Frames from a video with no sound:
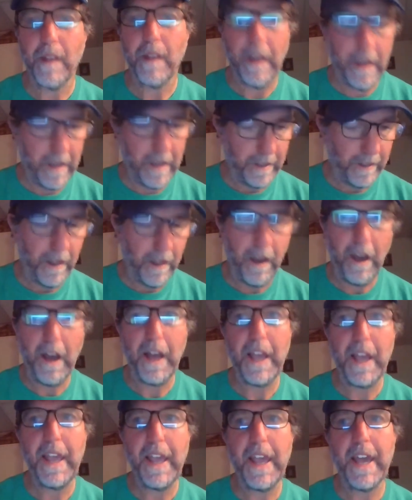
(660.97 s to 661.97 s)

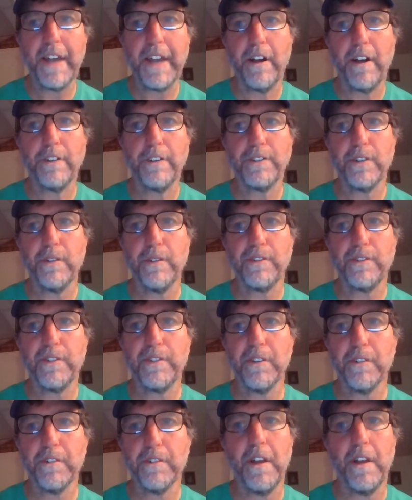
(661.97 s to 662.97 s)
law and also his
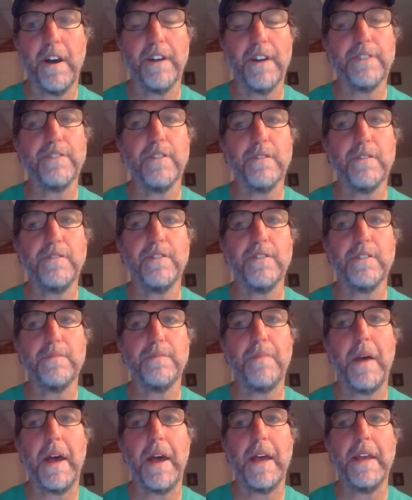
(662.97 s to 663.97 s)
third law. So just
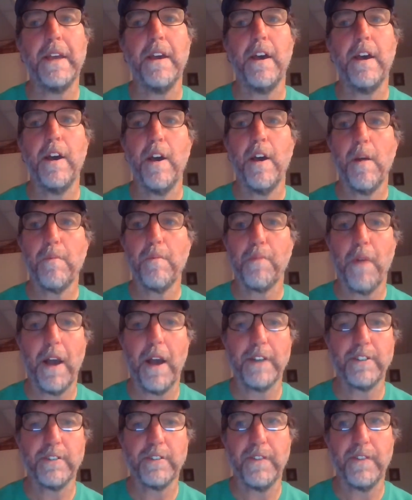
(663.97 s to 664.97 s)
by
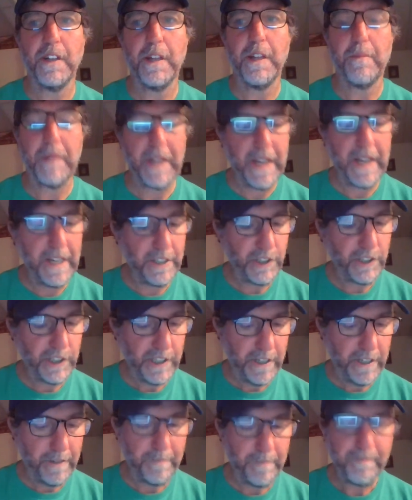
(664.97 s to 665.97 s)
process of
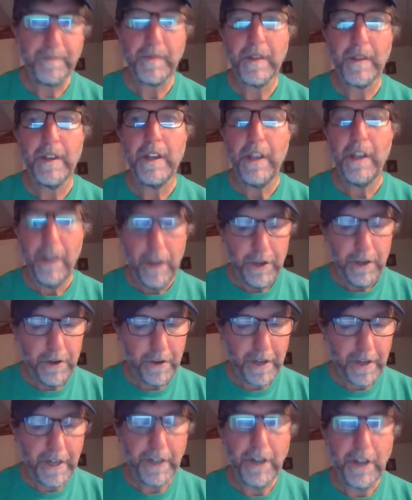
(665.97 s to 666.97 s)
elimination,
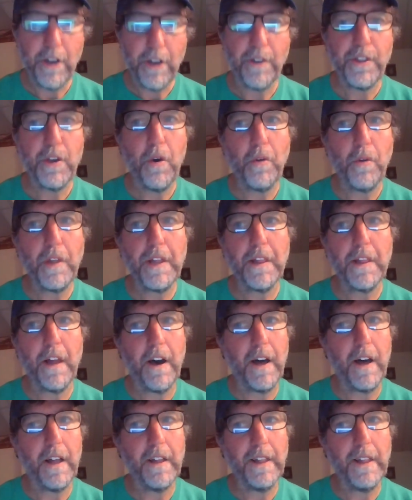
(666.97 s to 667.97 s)
you're going to know the only
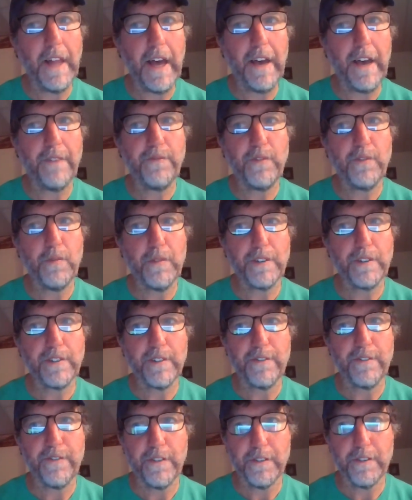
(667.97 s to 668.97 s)
law left was
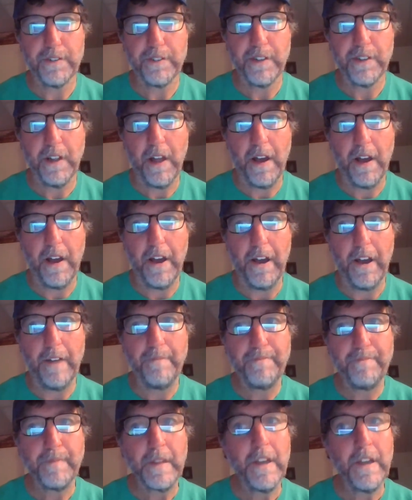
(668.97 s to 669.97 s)
the first law.
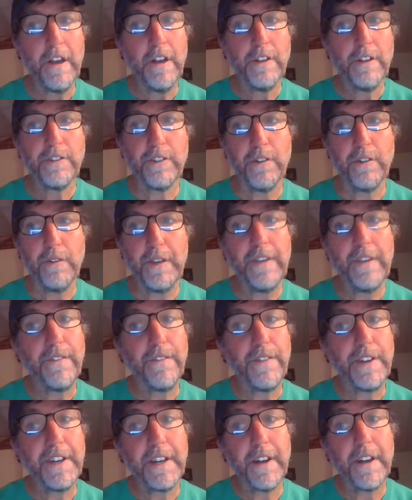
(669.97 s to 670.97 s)
So even
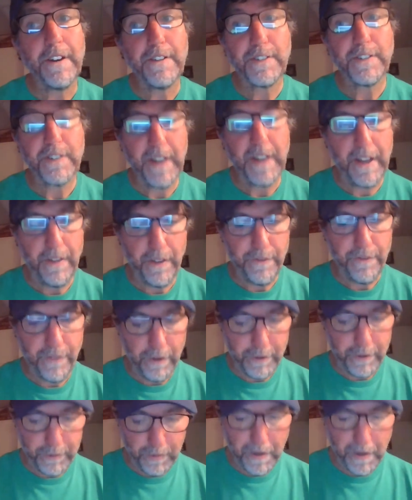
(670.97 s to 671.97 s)
if you didn't understand the
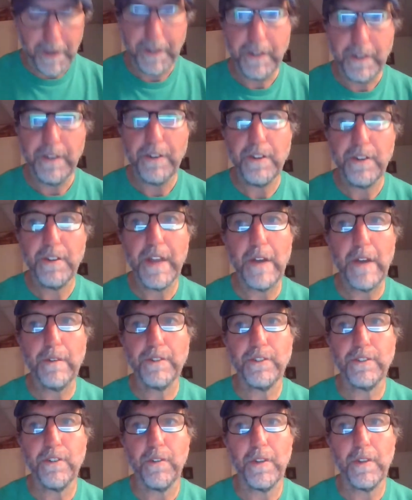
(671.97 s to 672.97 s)
first one, you knew that
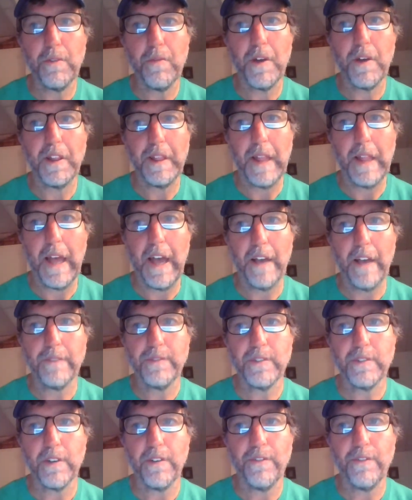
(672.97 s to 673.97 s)
was the only one
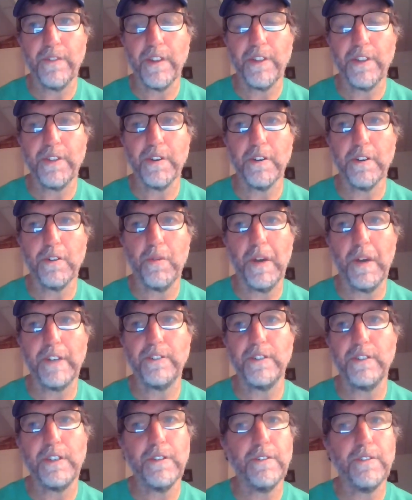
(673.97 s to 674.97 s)
left. So for the third
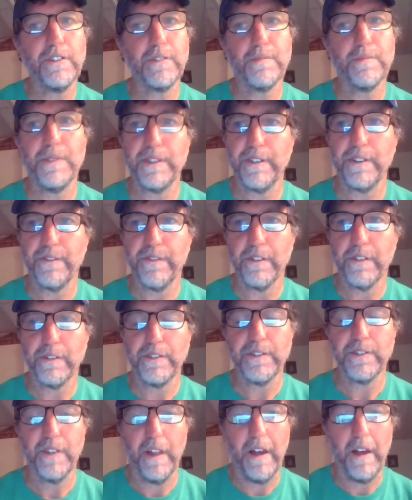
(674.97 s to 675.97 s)
question, you would just put the
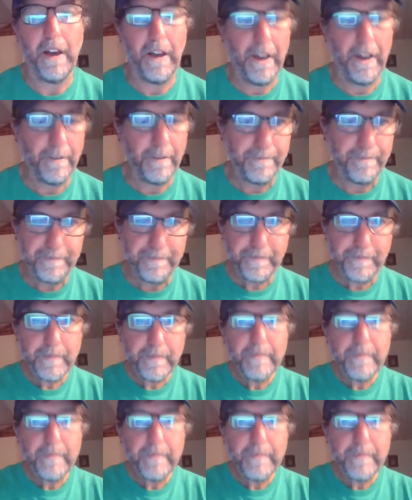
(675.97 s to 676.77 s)
first law.